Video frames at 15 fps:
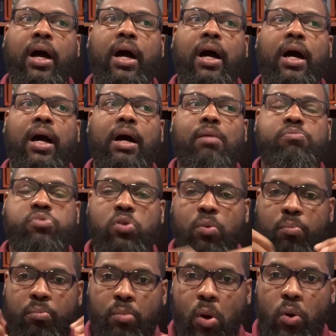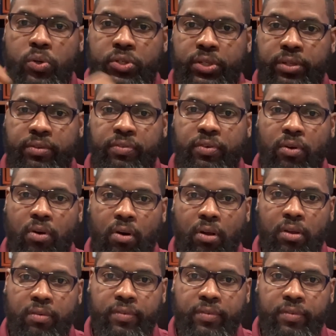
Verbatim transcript: uh, promotion for all of